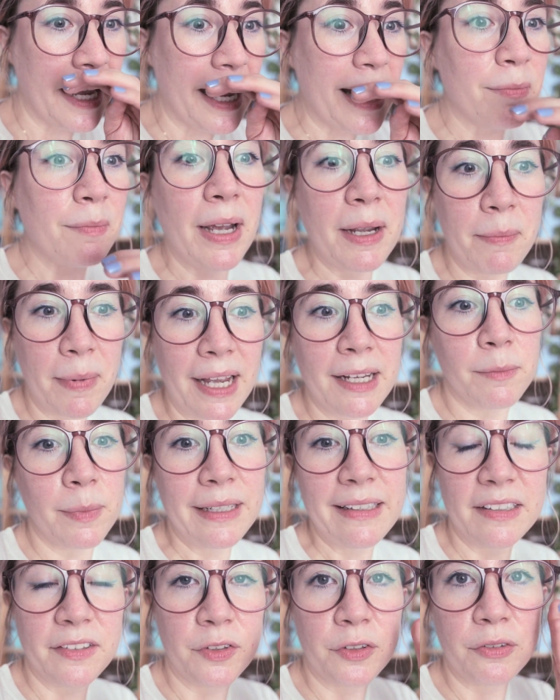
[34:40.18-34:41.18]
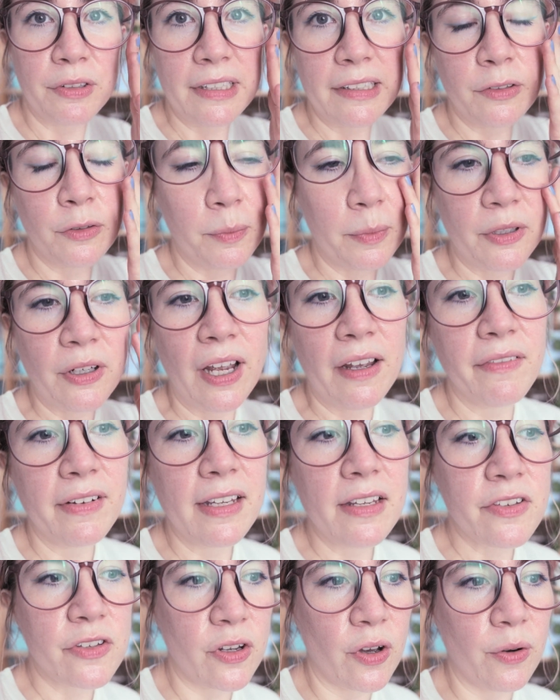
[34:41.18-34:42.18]
and my backpack is already super
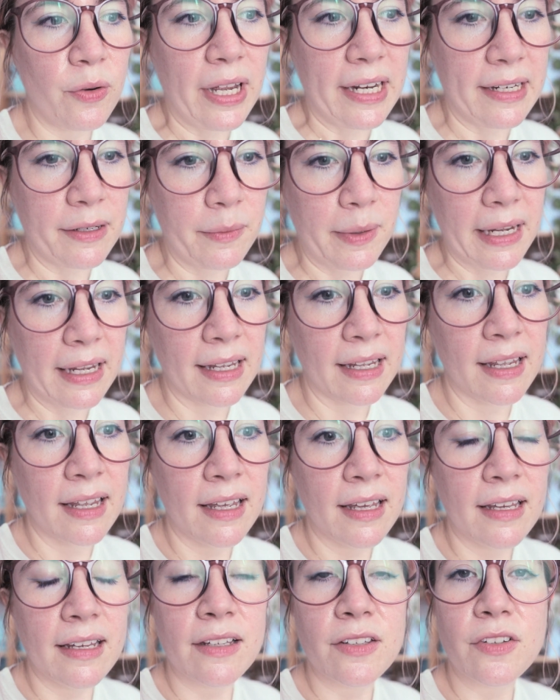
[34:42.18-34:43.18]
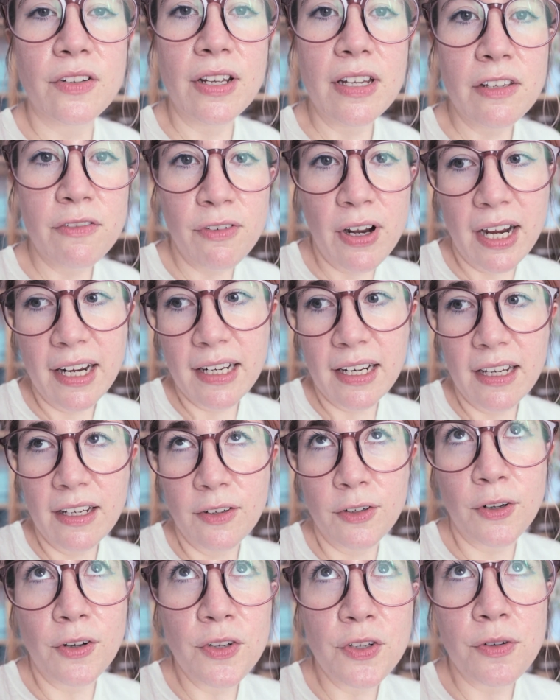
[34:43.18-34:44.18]
heavy. So anyway, today's Friday.
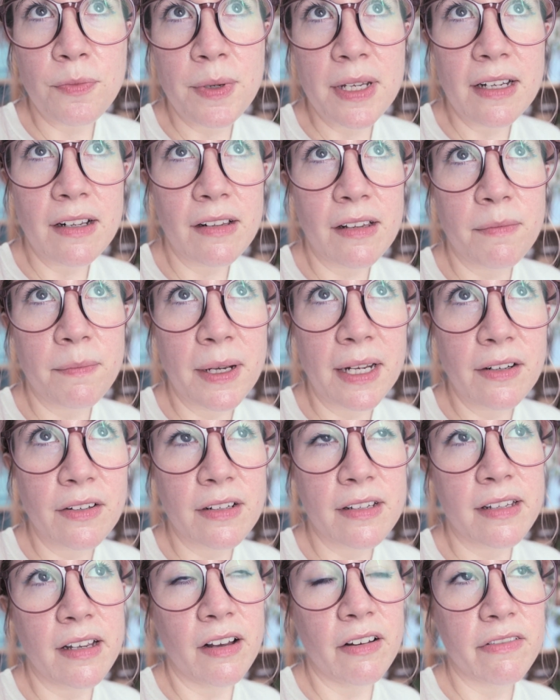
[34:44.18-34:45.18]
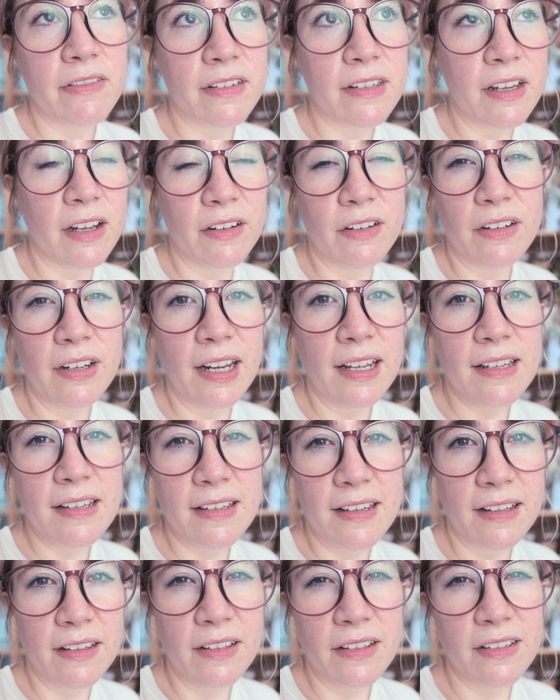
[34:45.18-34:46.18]
You're going to be out by yourself Saturday and
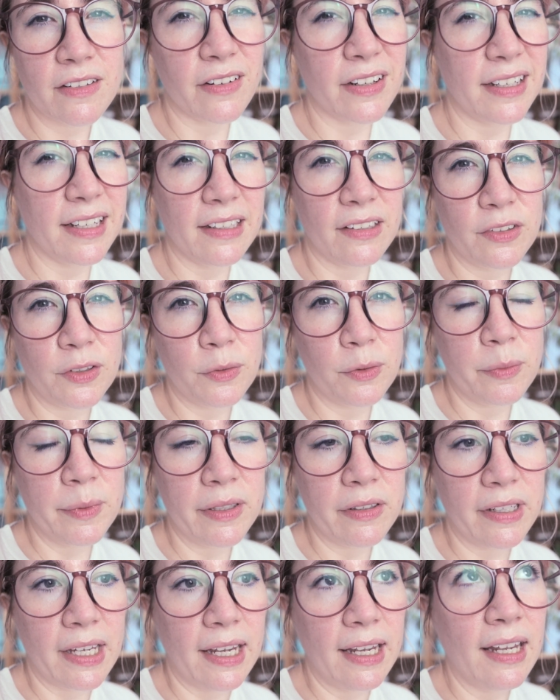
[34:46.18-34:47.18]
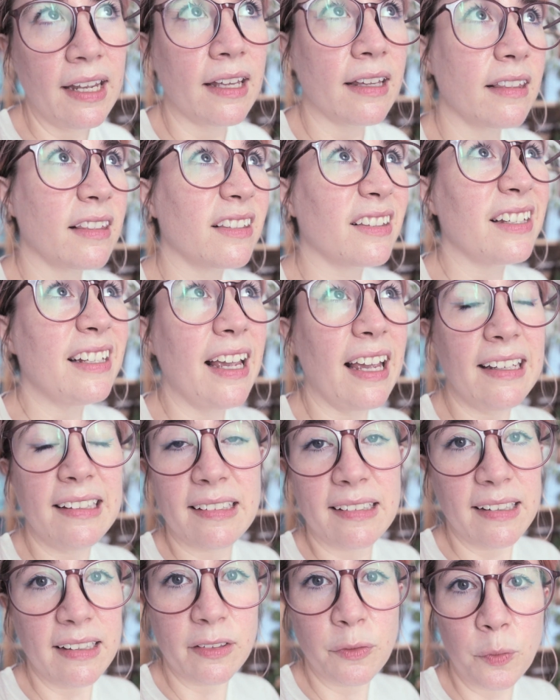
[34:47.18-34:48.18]
Sunday, so I guess you will be okay. The
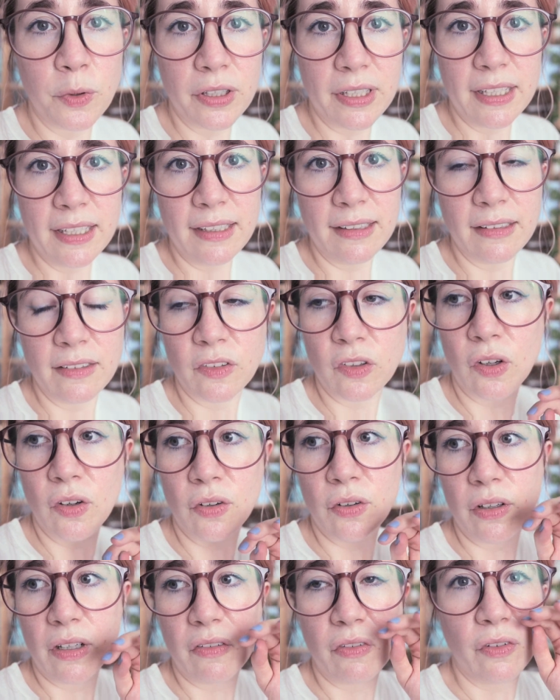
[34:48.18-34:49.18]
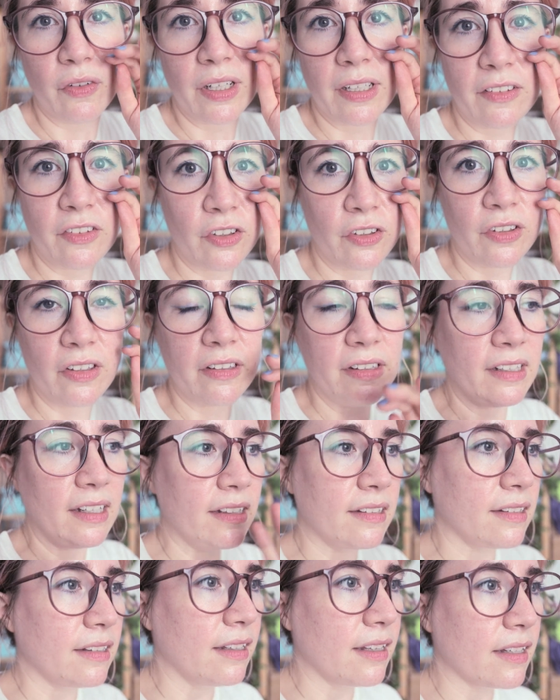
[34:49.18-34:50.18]
AC is working, so if you want to turn on the
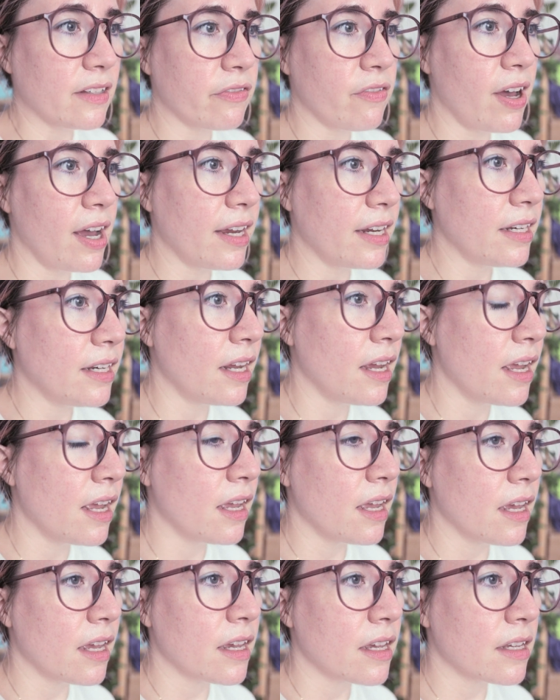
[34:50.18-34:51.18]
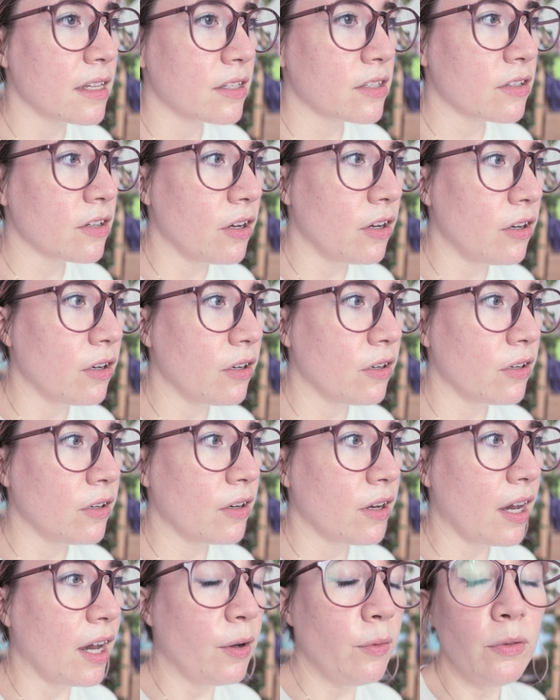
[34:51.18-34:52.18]
AC, that's fine.
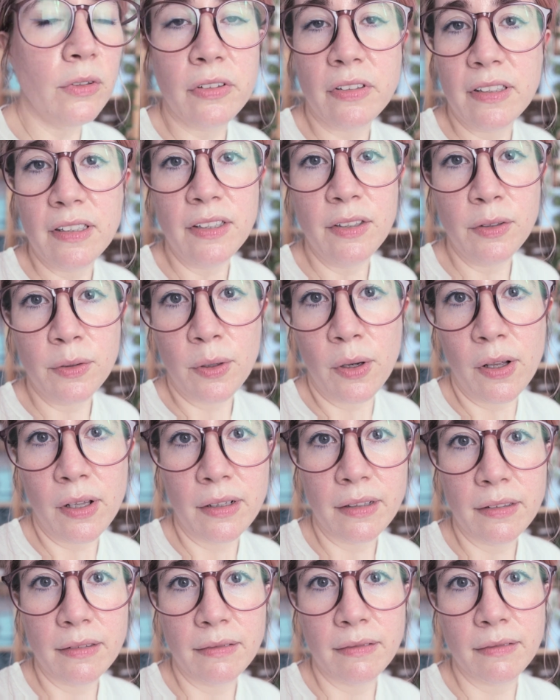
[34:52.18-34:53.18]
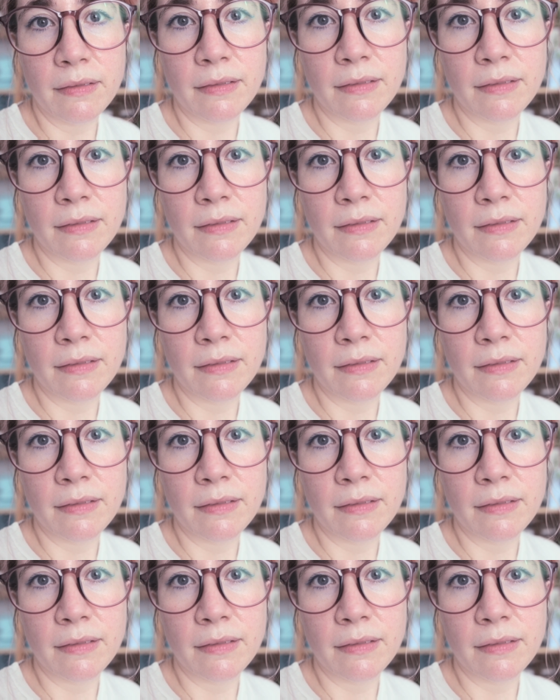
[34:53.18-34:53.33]
So I will see you all